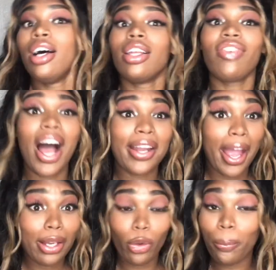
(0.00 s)
find
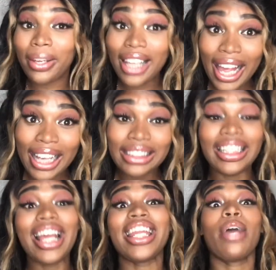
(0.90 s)
a new place,
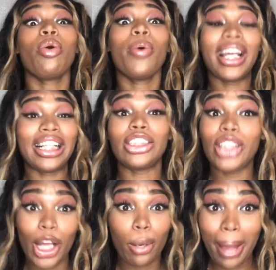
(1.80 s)
and then we will get this
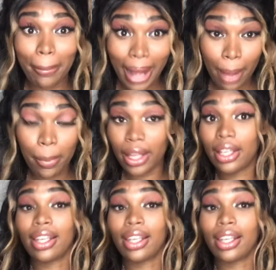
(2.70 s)
channel back popping,